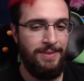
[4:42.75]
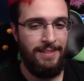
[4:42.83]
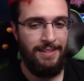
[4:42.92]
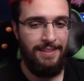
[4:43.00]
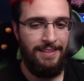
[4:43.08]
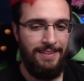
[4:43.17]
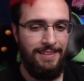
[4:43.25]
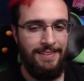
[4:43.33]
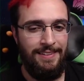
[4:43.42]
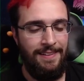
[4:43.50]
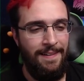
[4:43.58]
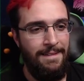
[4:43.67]

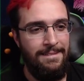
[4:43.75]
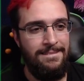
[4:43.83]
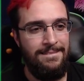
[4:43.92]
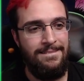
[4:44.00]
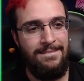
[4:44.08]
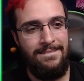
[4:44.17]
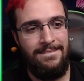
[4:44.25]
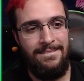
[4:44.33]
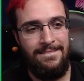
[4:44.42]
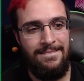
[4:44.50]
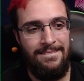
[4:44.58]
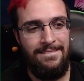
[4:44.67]
(silence)